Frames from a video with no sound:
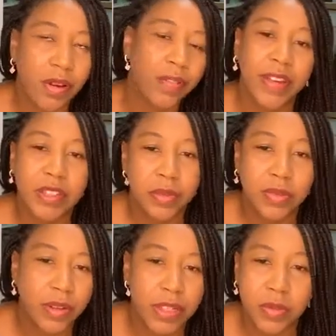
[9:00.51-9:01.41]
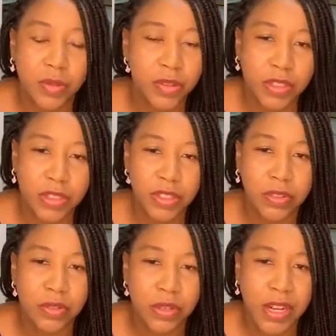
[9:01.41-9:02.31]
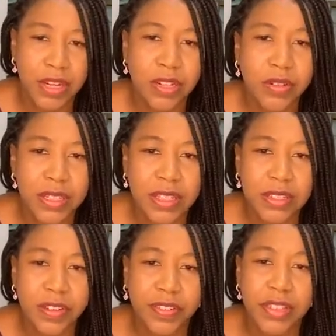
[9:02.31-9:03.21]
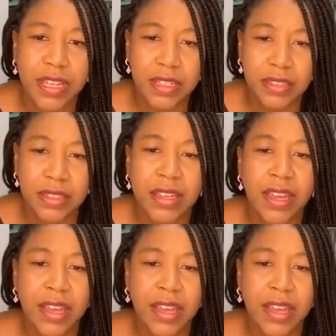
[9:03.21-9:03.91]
of exposure to new onset cervical cancer.